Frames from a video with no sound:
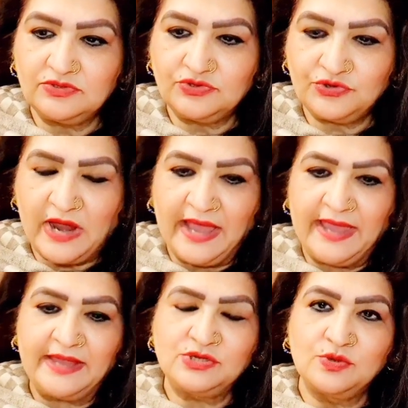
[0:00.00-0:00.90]

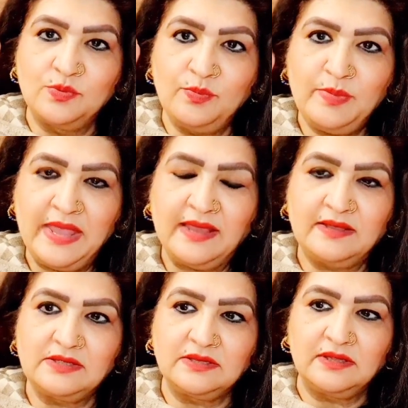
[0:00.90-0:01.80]
try to
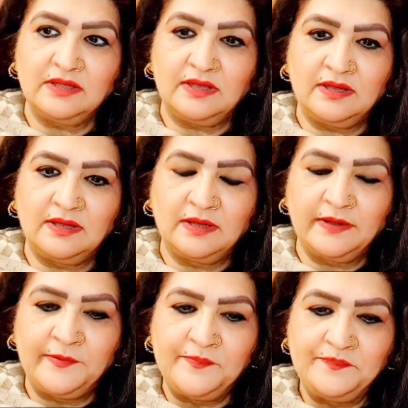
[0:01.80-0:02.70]
make
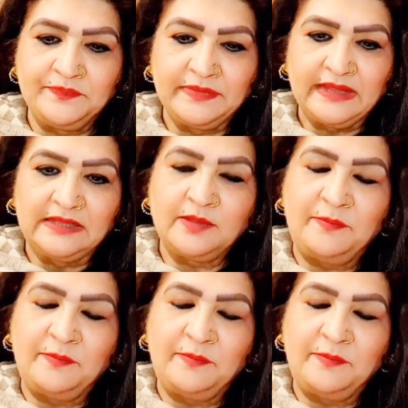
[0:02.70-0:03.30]
the